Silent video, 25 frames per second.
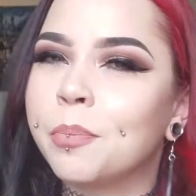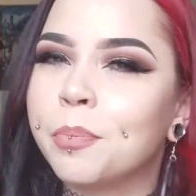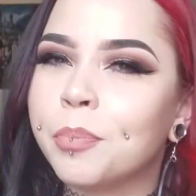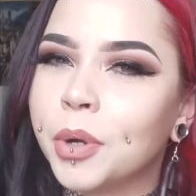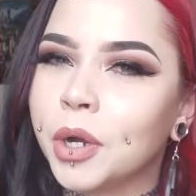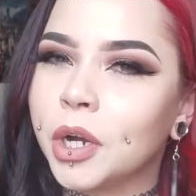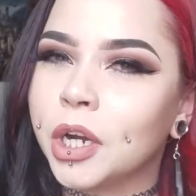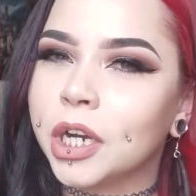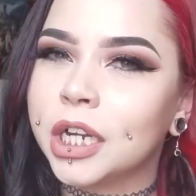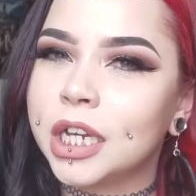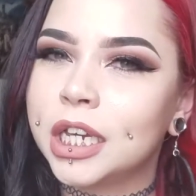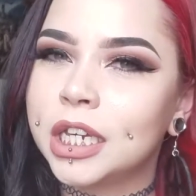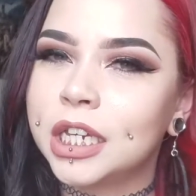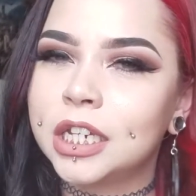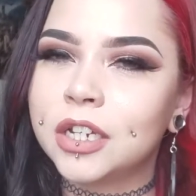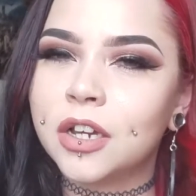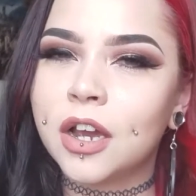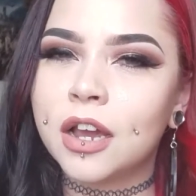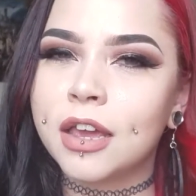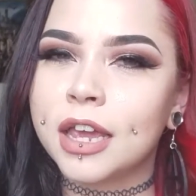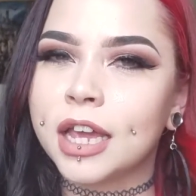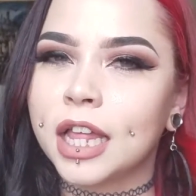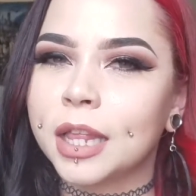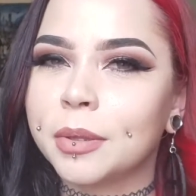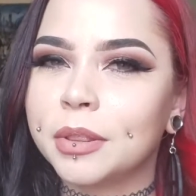burning. You know
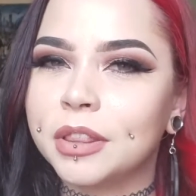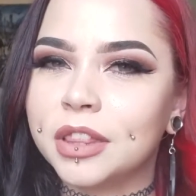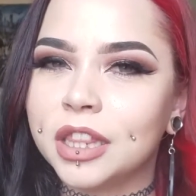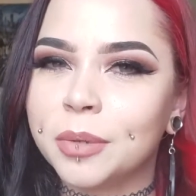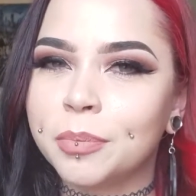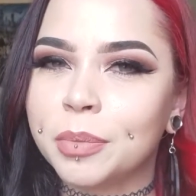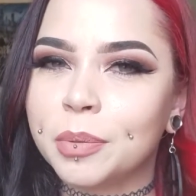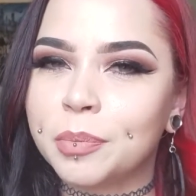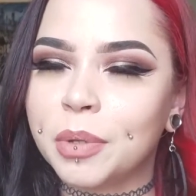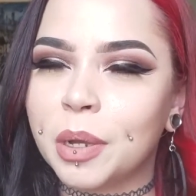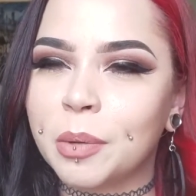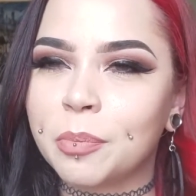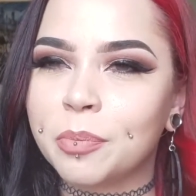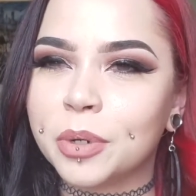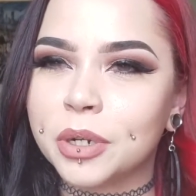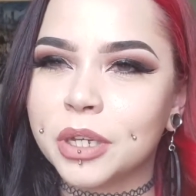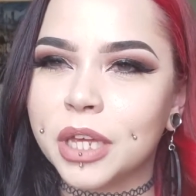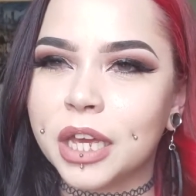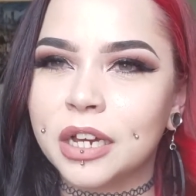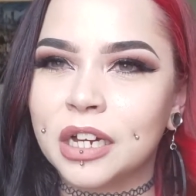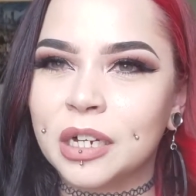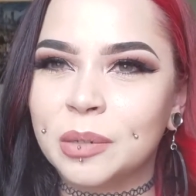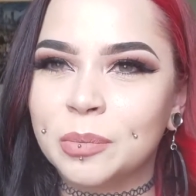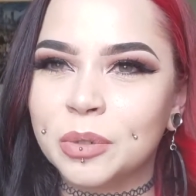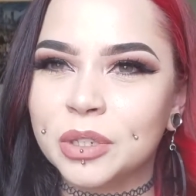how like lip plumper
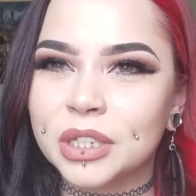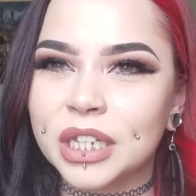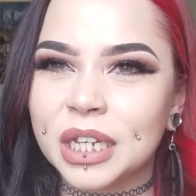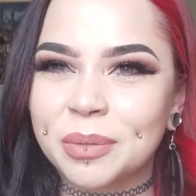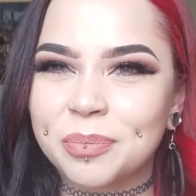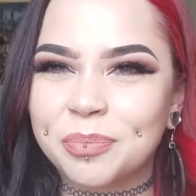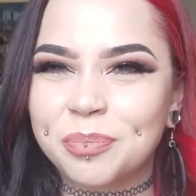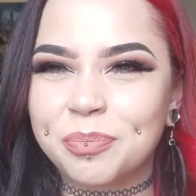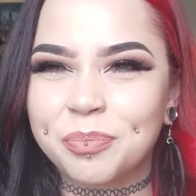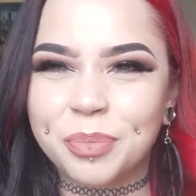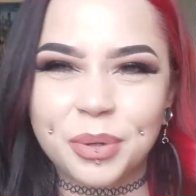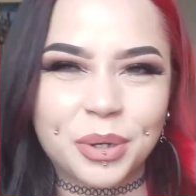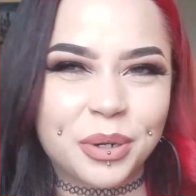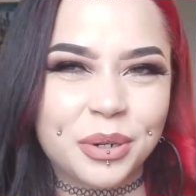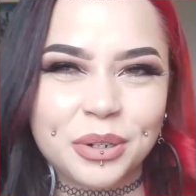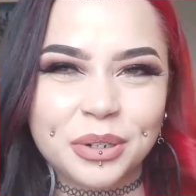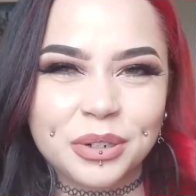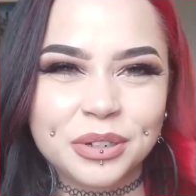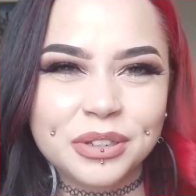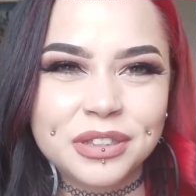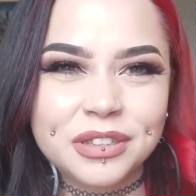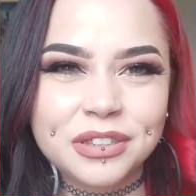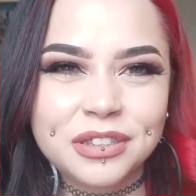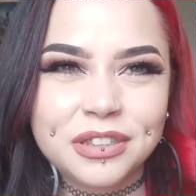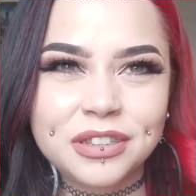like almost like
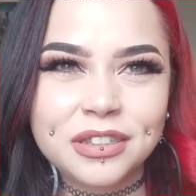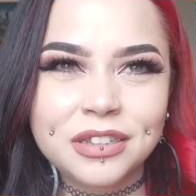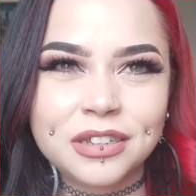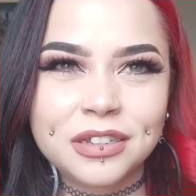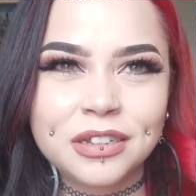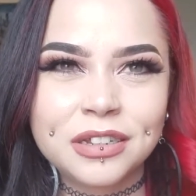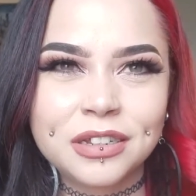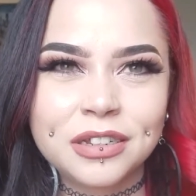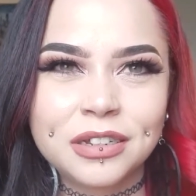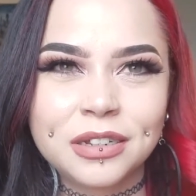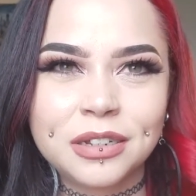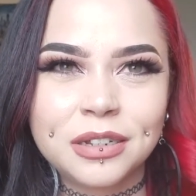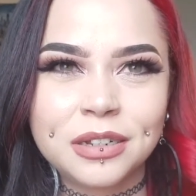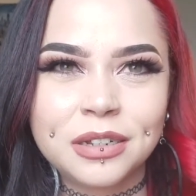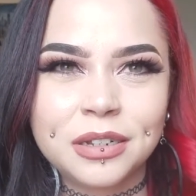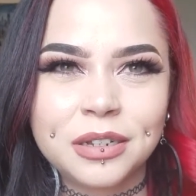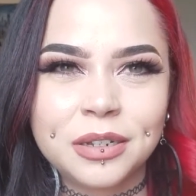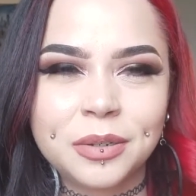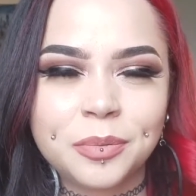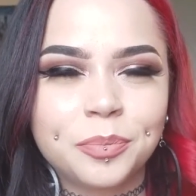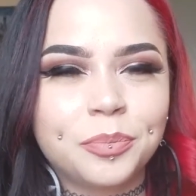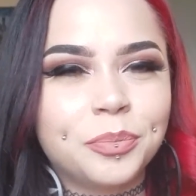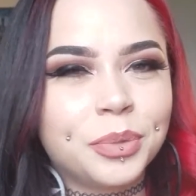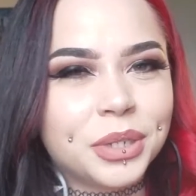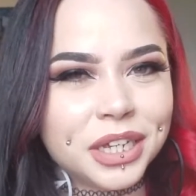burns
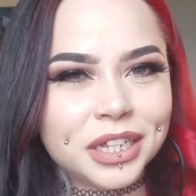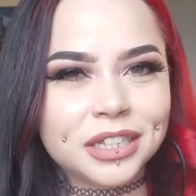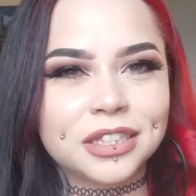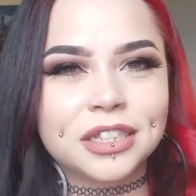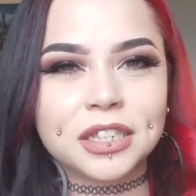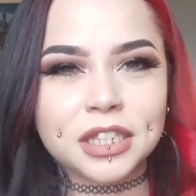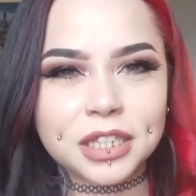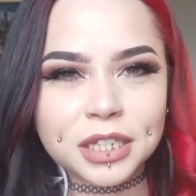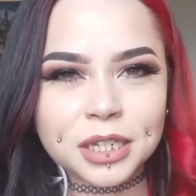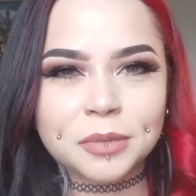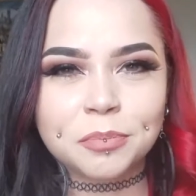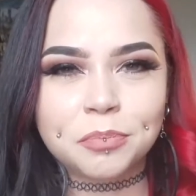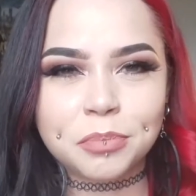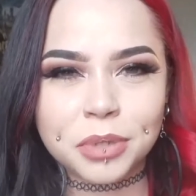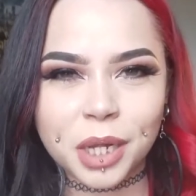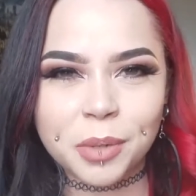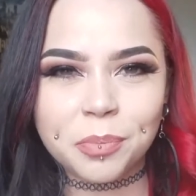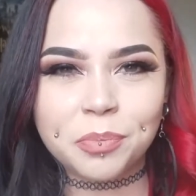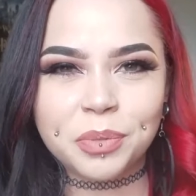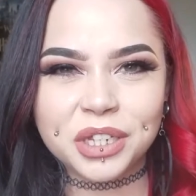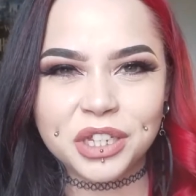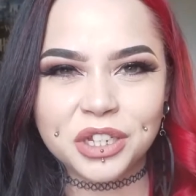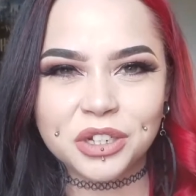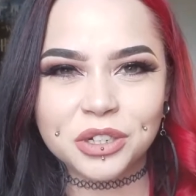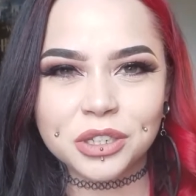because it's
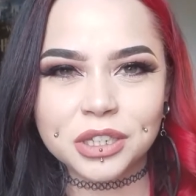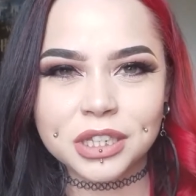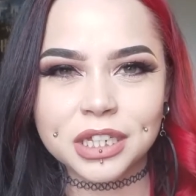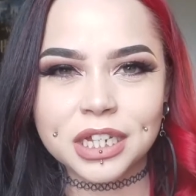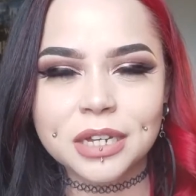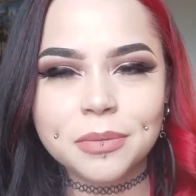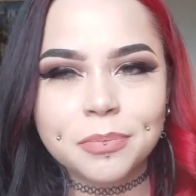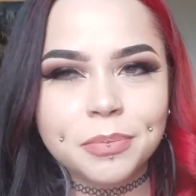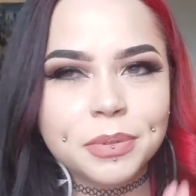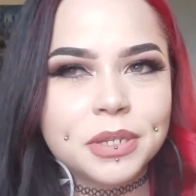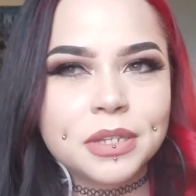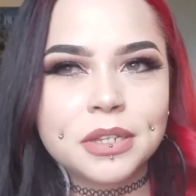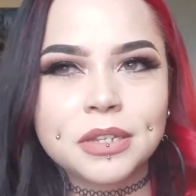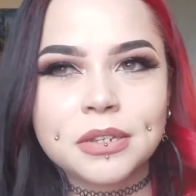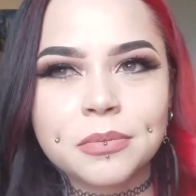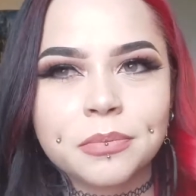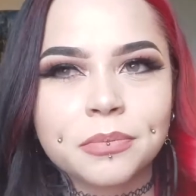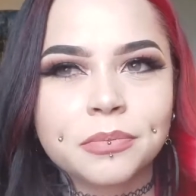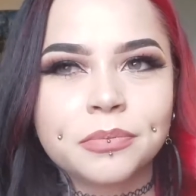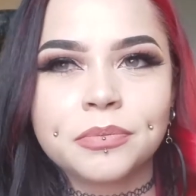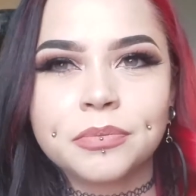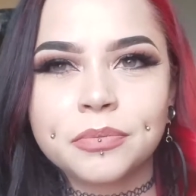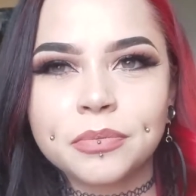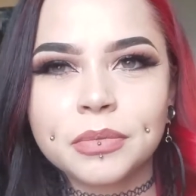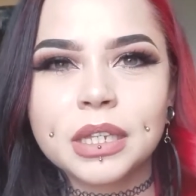plumping your lips?
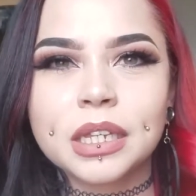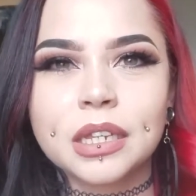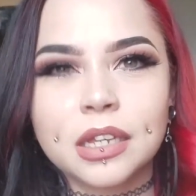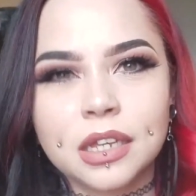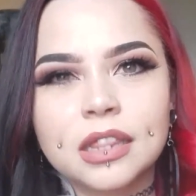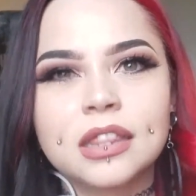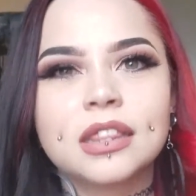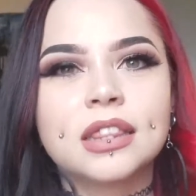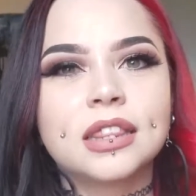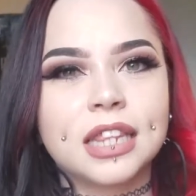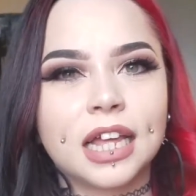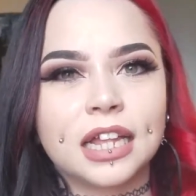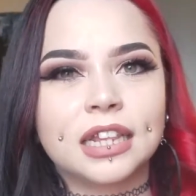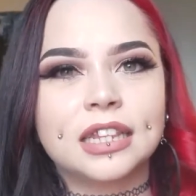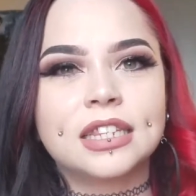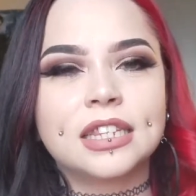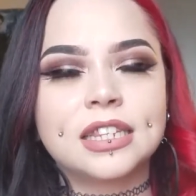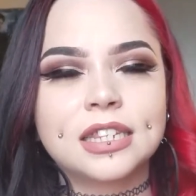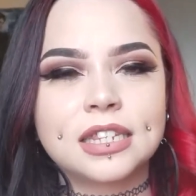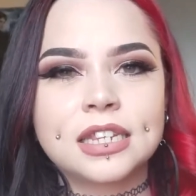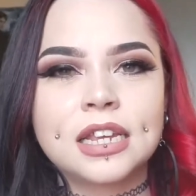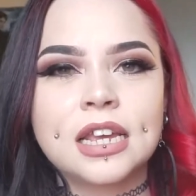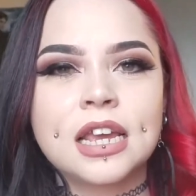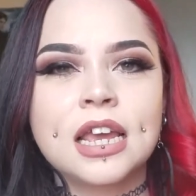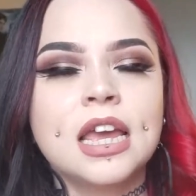
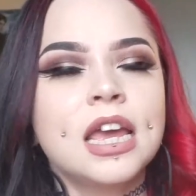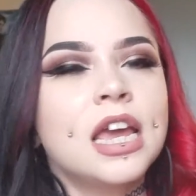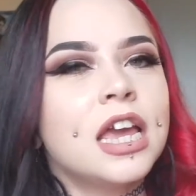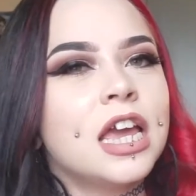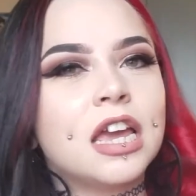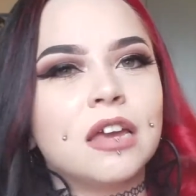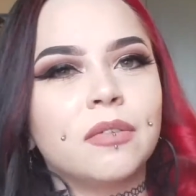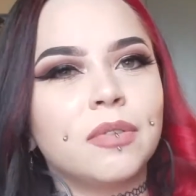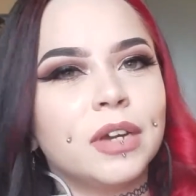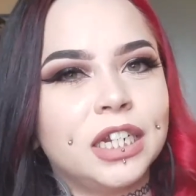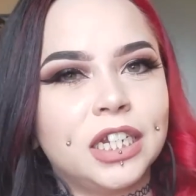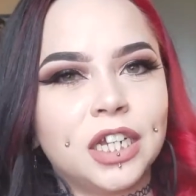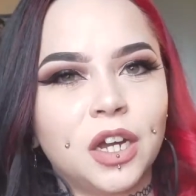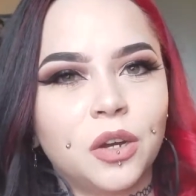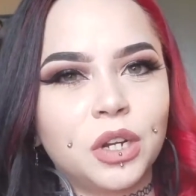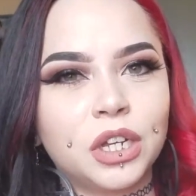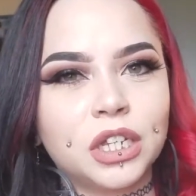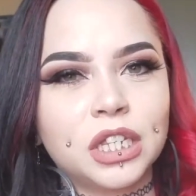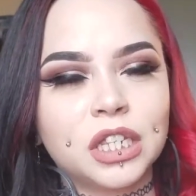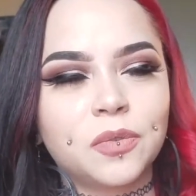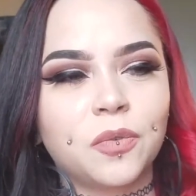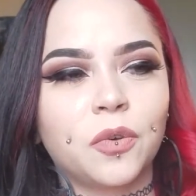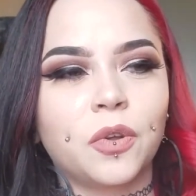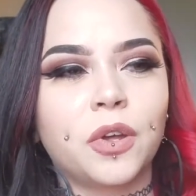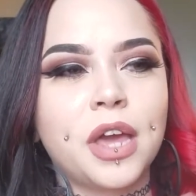That's if I don't
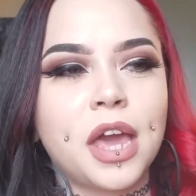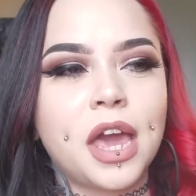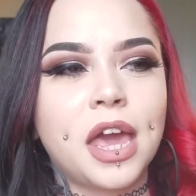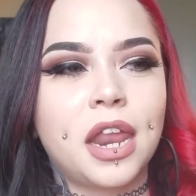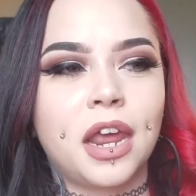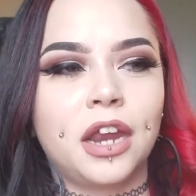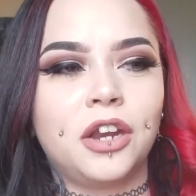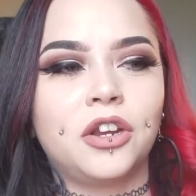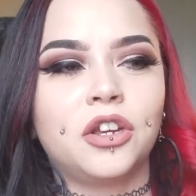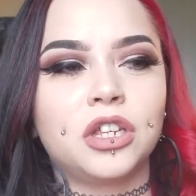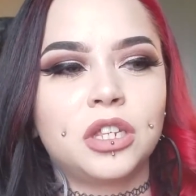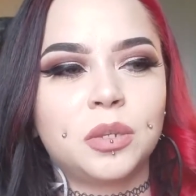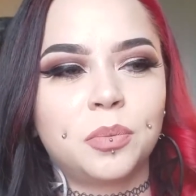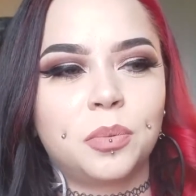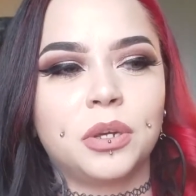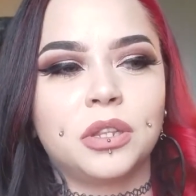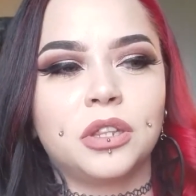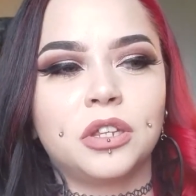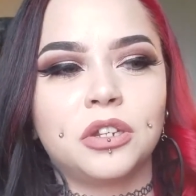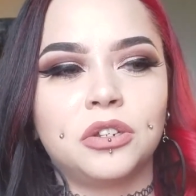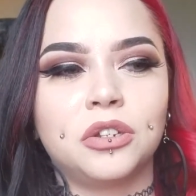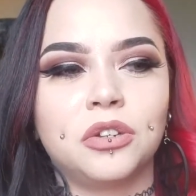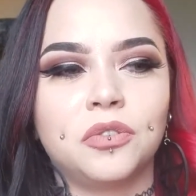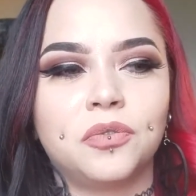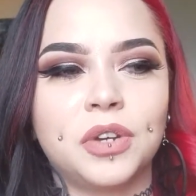exfoliate and I just put
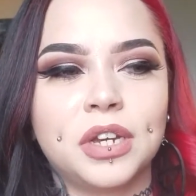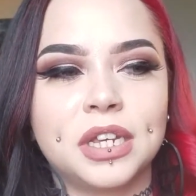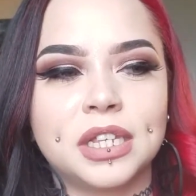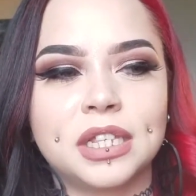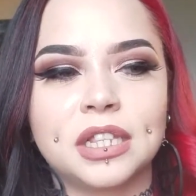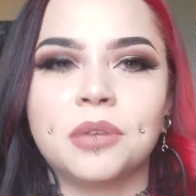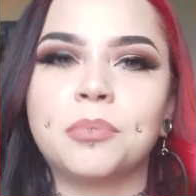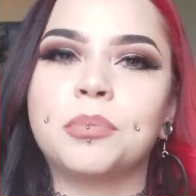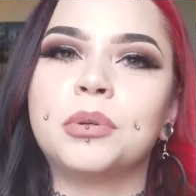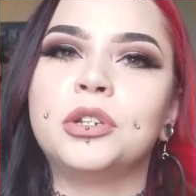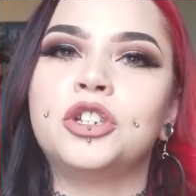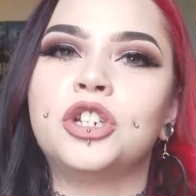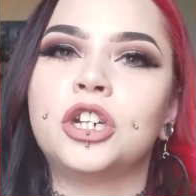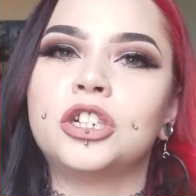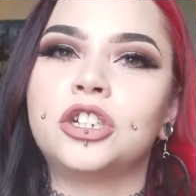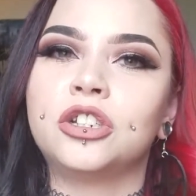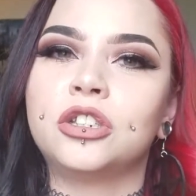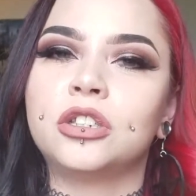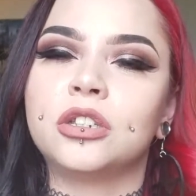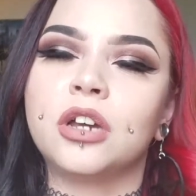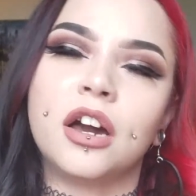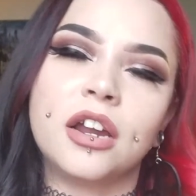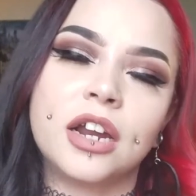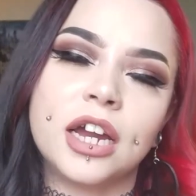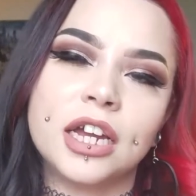the Too Faced lip
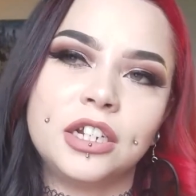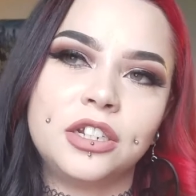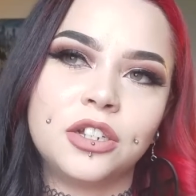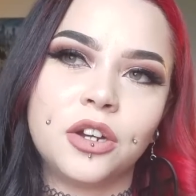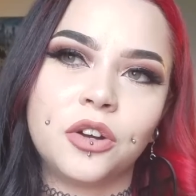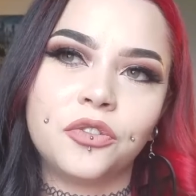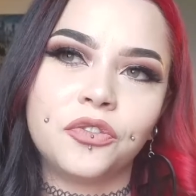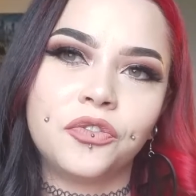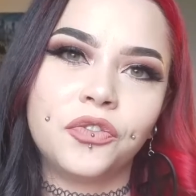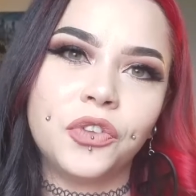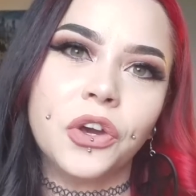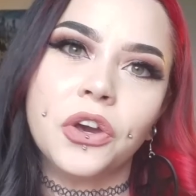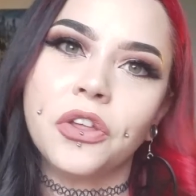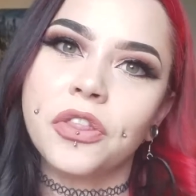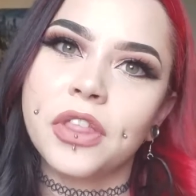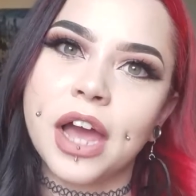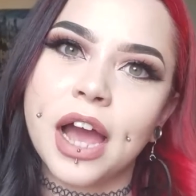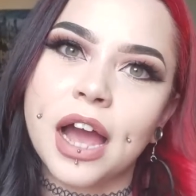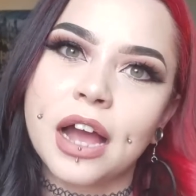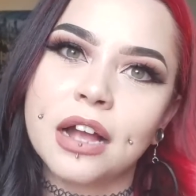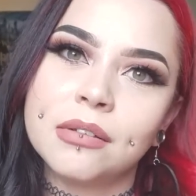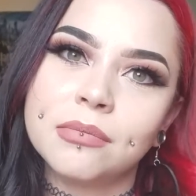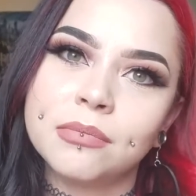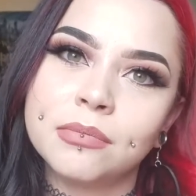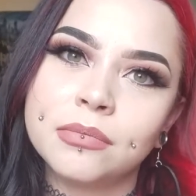injections on, I don't feel
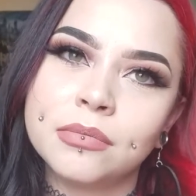that,